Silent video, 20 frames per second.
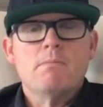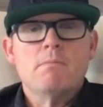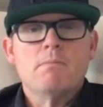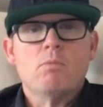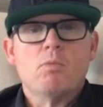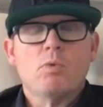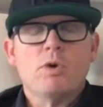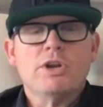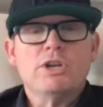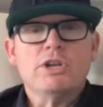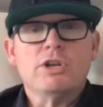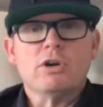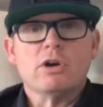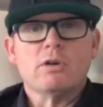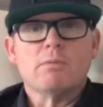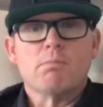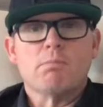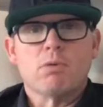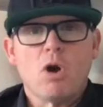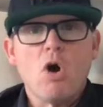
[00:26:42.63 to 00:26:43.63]
When
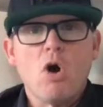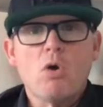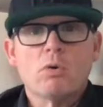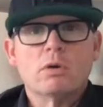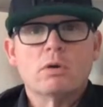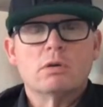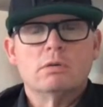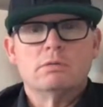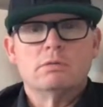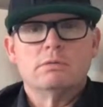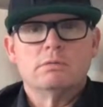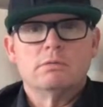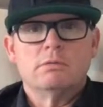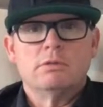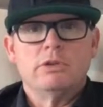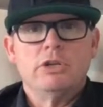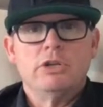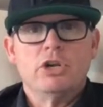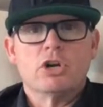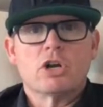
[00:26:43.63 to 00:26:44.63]
you're broke,
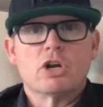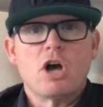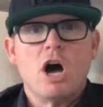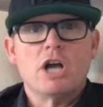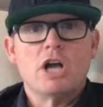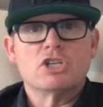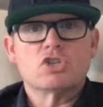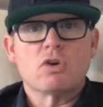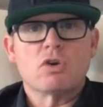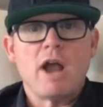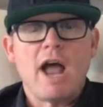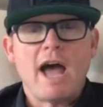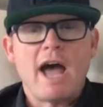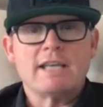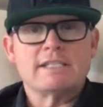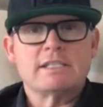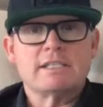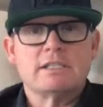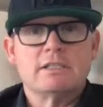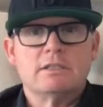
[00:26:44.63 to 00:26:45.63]
your
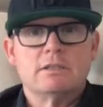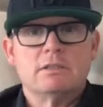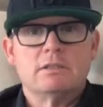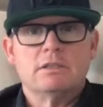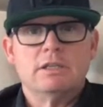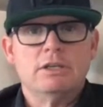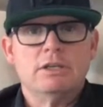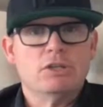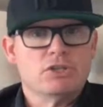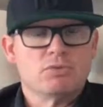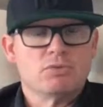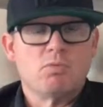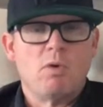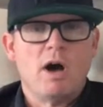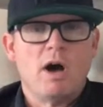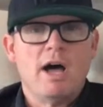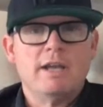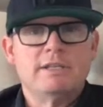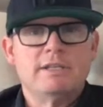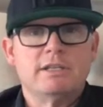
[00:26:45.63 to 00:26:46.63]
contrast is
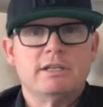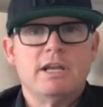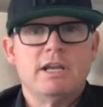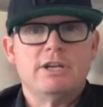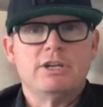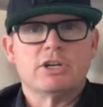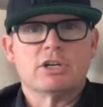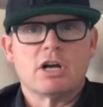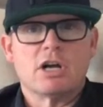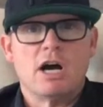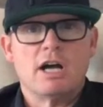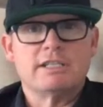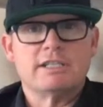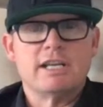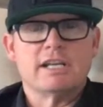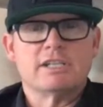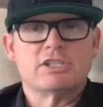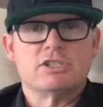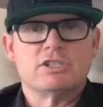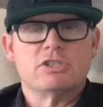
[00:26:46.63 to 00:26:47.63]
what, and your
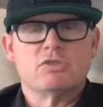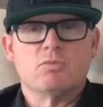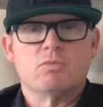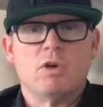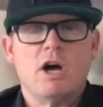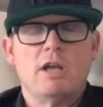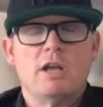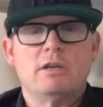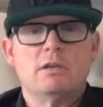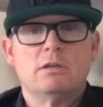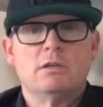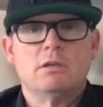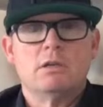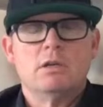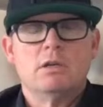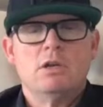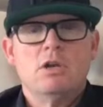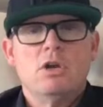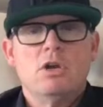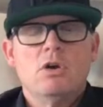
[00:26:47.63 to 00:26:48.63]
context is what.
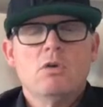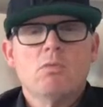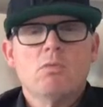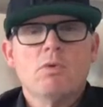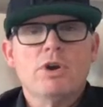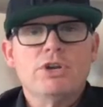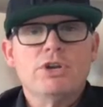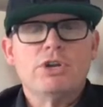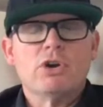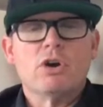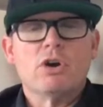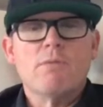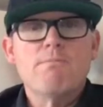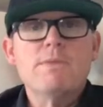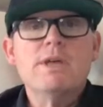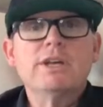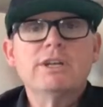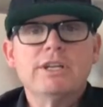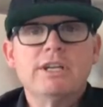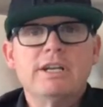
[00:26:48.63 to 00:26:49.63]
When you're a
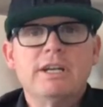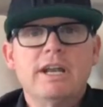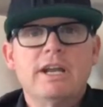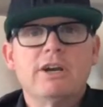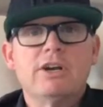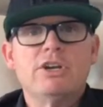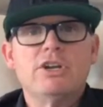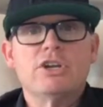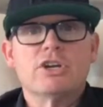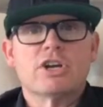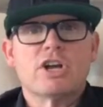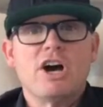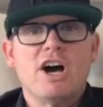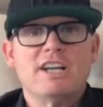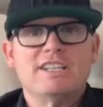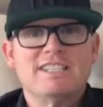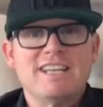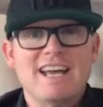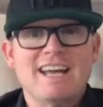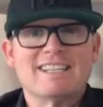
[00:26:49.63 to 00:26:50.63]
millionaire, your
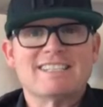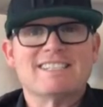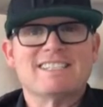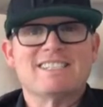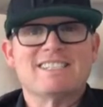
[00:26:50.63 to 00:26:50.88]
context